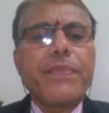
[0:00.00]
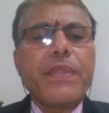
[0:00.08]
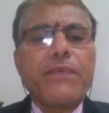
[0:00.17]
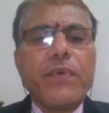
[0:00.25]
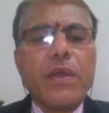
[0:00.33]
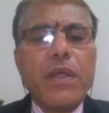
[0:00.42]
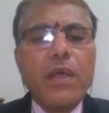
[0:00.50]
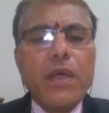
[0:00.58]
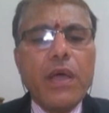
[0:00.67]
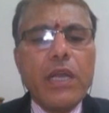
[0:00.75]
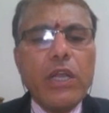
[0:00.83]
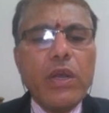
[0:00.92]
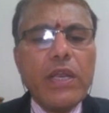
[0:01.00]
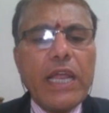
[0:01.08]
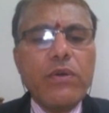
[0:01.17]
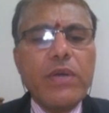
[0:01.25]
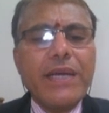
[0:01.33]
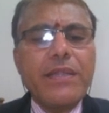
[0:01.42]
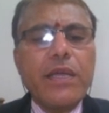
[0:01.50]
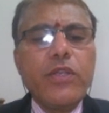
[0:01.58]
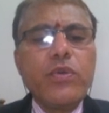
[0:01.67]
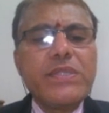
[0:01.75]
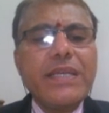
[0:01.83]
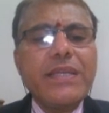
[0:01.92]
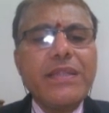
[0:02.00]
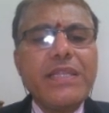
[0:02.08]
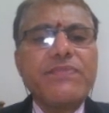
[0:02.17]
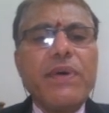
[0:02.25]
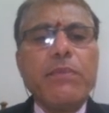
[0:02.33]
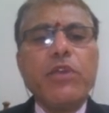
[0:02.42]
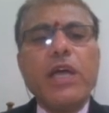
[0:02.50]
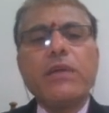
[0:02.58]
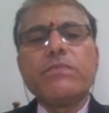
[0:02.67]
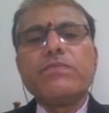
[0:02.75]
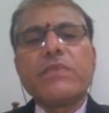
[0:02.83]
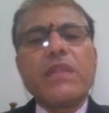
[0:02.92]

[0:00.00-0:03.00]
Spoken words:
Therefore, now I'll calculate using this formula.